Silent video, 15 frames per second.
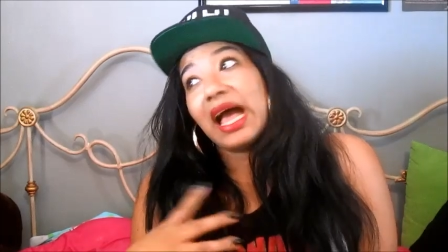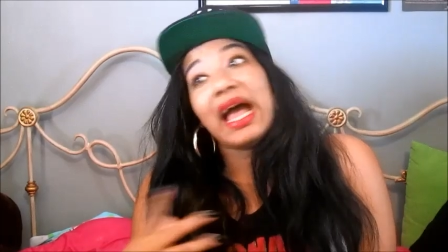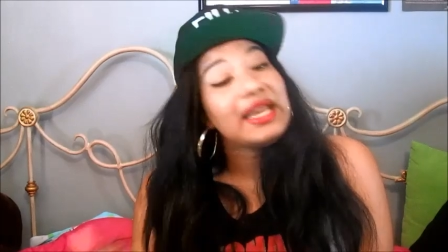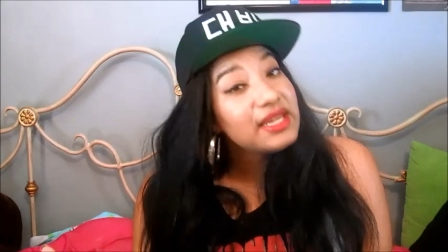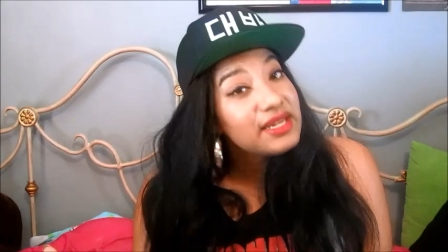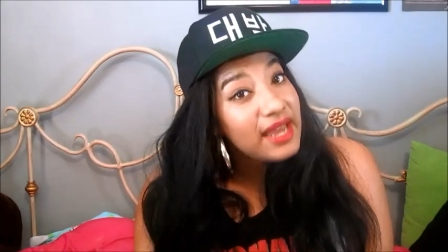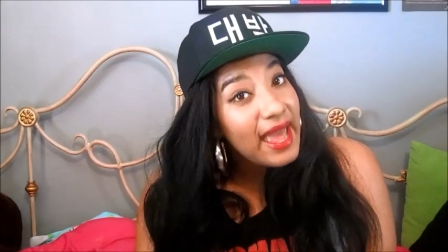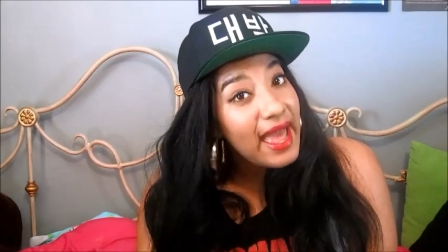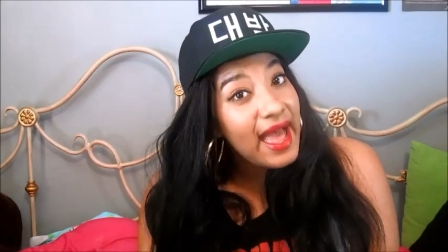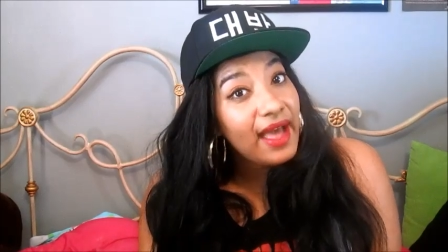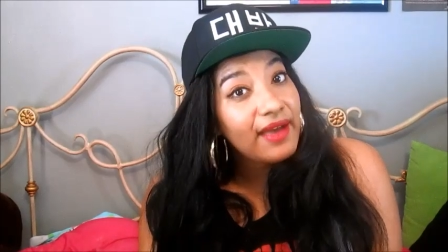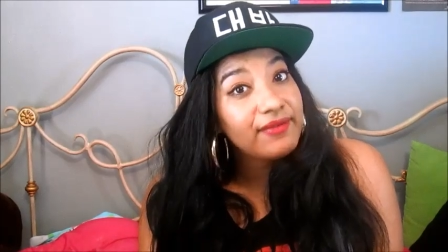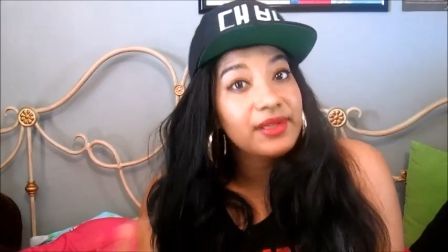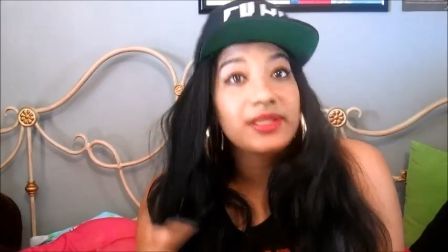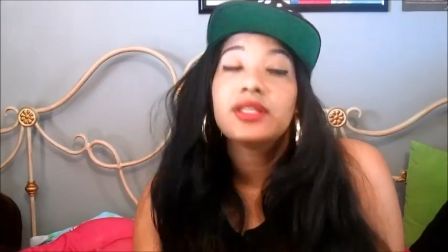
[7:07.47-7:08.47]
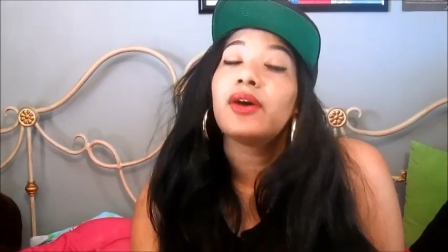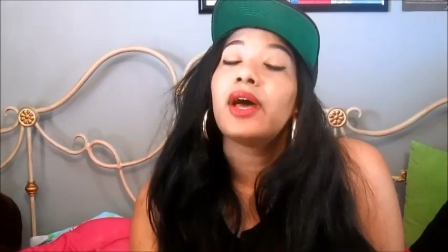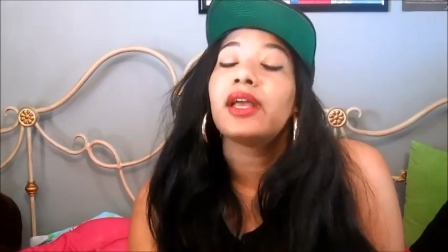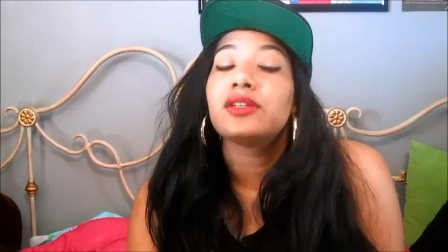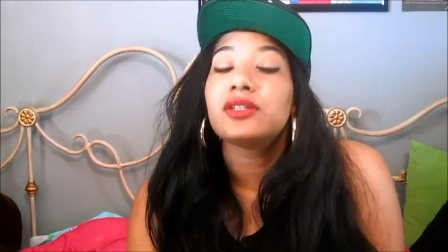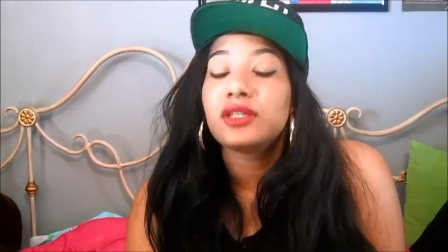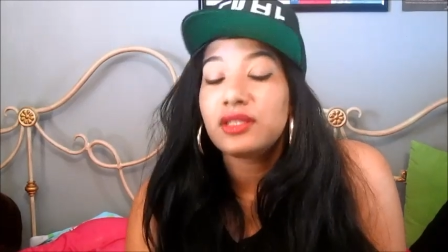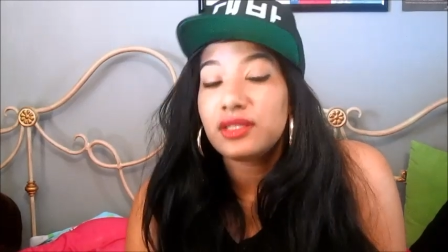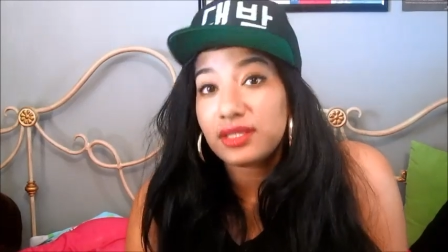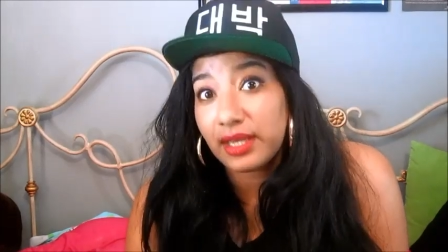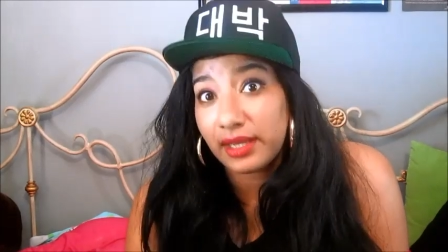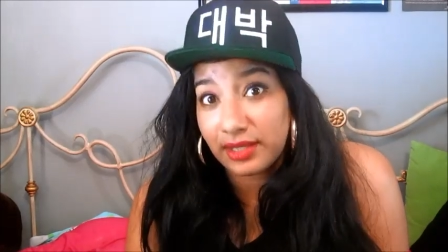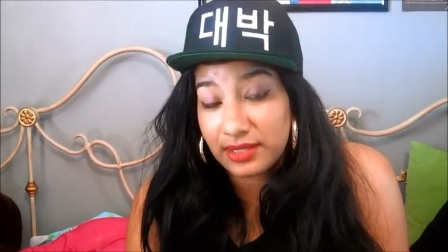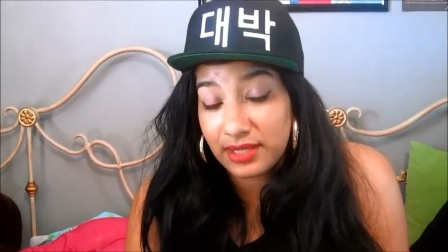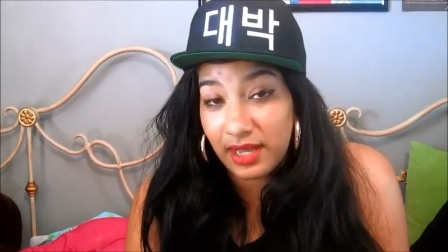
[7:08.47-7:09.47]
I didn't have until actually the
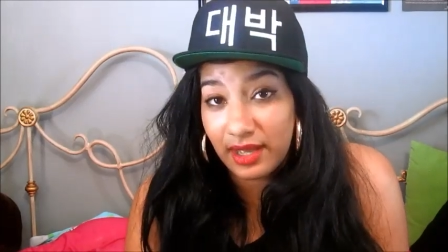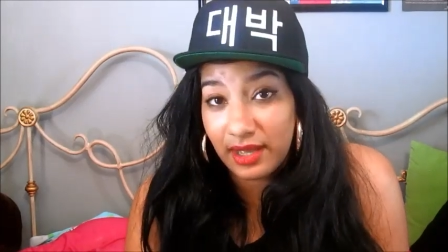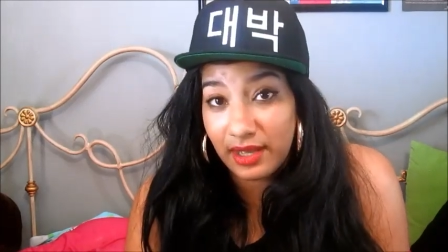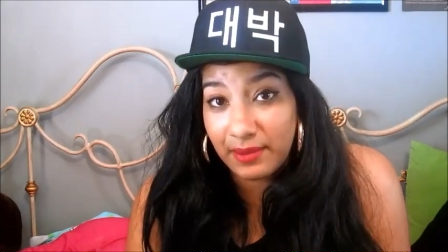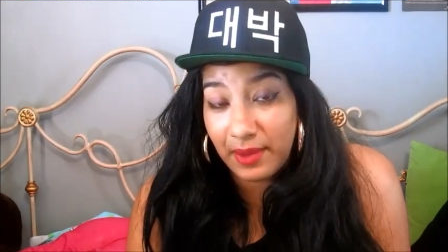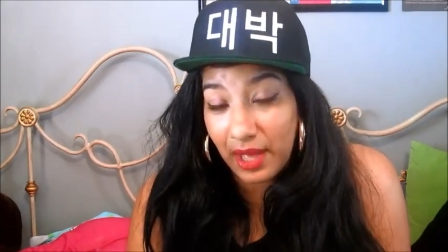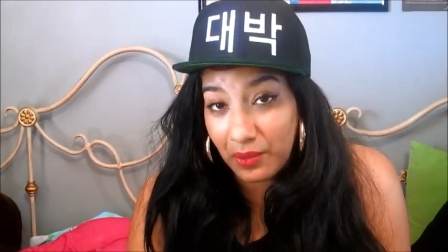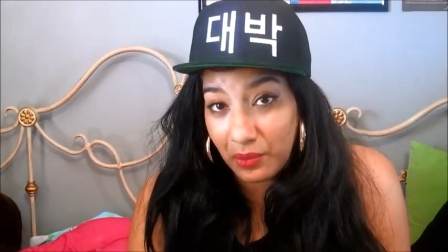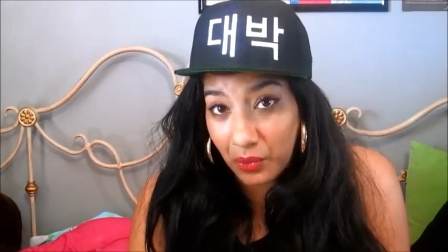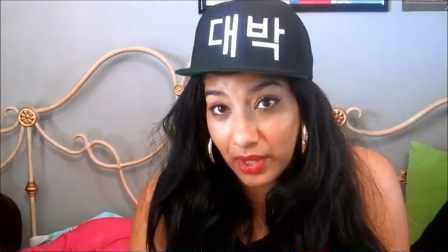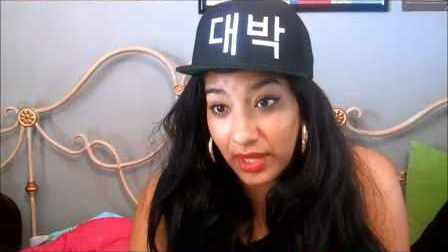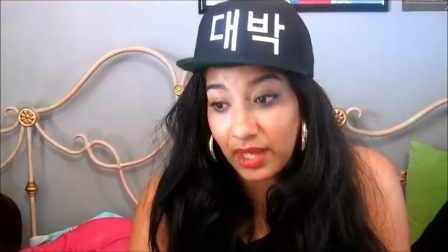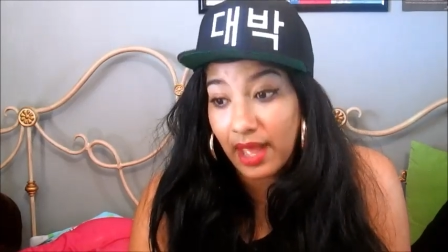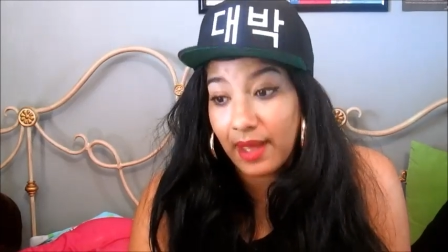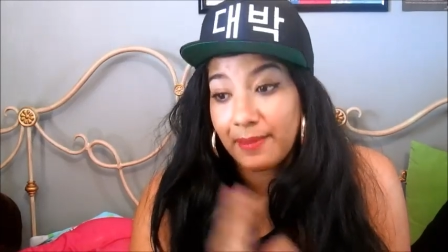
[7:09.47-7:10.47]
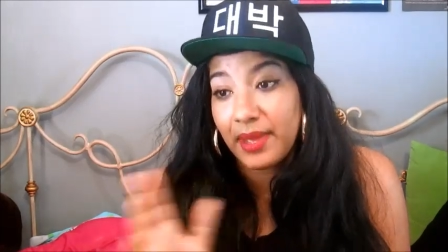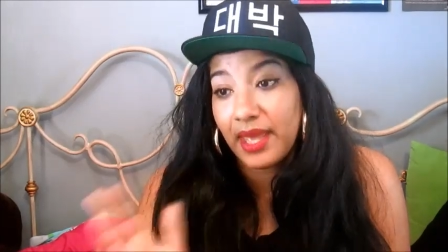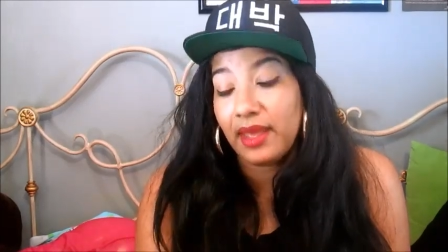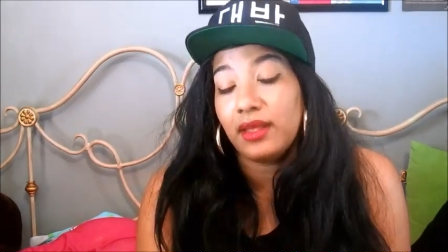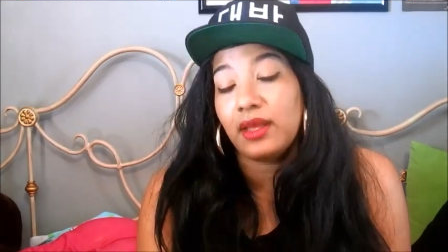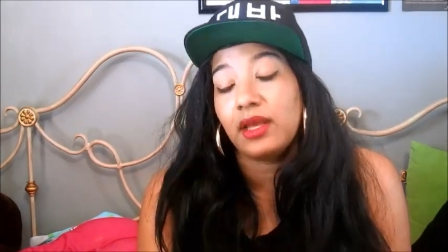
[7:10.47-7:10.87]
second time I went I met